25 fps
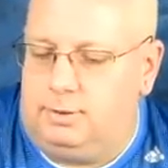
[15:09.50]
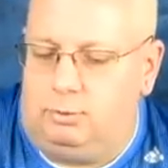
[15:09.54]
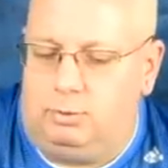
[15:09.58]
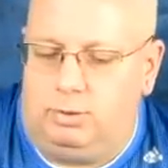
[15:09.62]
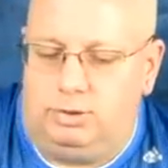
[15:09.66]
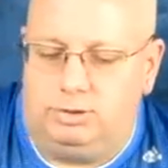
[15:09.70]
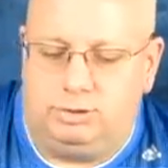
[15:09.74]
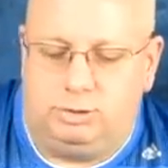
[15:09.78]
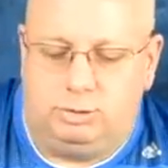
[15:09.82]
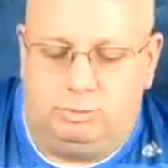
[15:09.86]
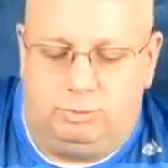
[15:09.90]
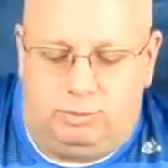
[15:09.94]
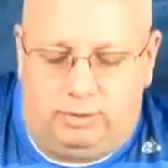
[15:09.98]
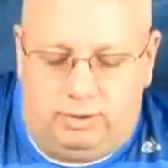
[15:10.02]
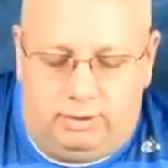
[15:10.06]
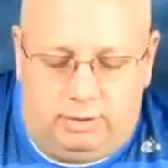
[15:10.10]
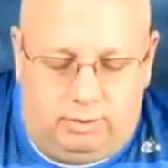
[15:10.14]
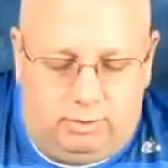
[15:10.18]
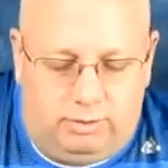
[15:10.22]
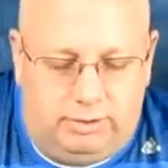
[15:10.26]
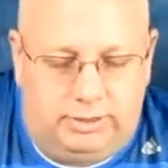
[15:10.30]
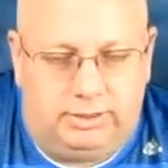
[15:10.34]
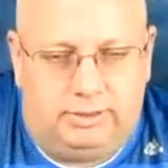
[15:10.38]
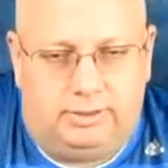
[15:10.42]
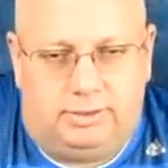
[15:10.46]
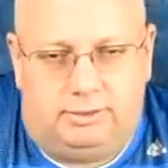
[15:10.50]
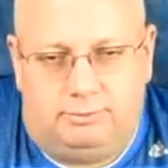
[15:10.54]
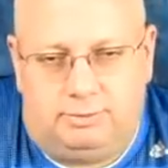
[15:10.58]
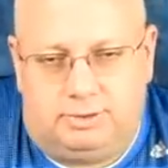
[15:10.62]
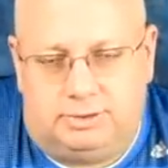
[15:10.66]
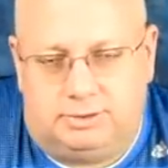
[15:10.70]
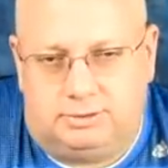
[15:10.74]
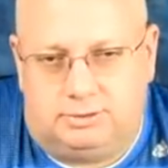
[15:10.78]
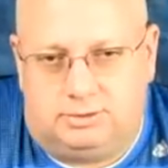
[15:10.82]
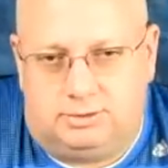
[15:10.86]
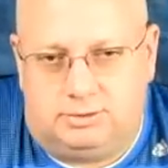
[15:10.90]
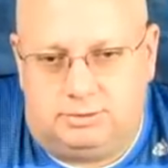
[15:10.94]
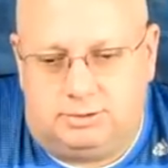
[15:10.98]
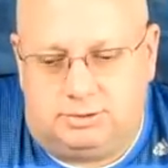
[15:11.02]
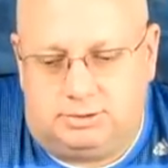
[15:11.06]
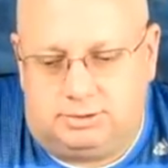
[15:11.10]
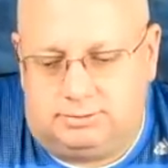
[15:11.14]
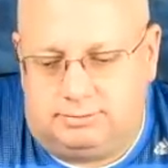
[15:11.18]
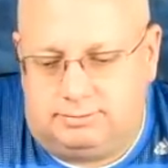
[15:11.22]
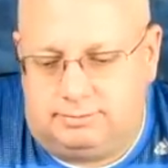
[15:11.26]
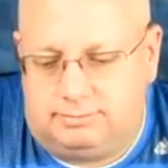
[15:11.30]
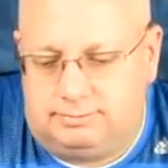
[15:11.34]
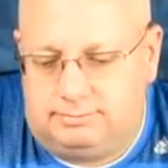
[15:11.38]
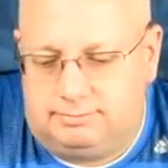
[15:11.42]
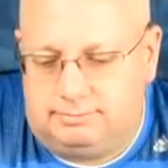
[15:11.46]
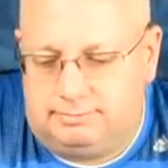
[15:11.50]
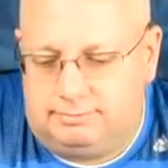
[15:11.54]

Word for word: What's your priority on resolution?